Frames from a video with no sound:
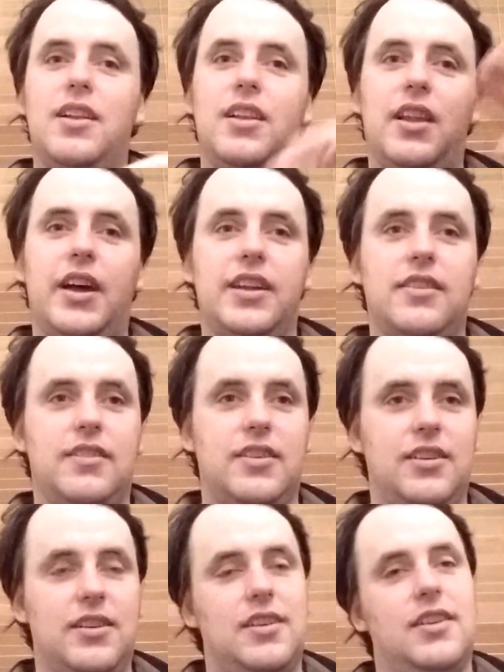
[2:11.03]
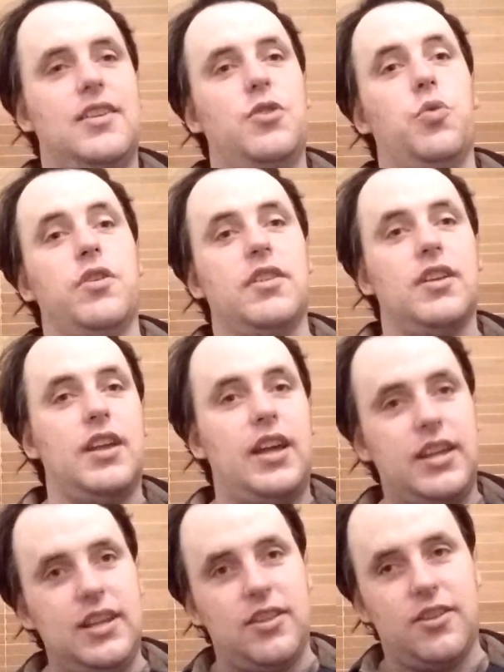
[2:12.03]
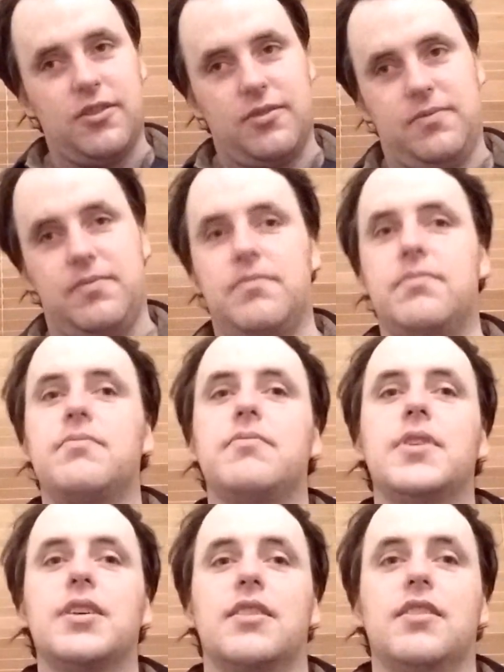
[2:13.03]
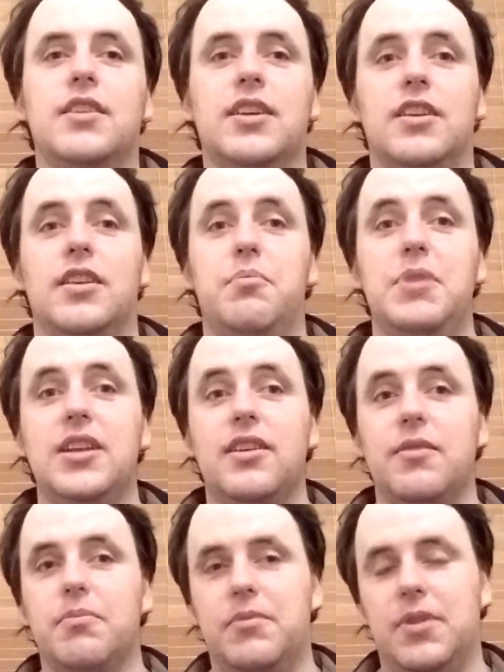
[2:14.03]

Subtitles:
Light was in ether, because it needed a medium.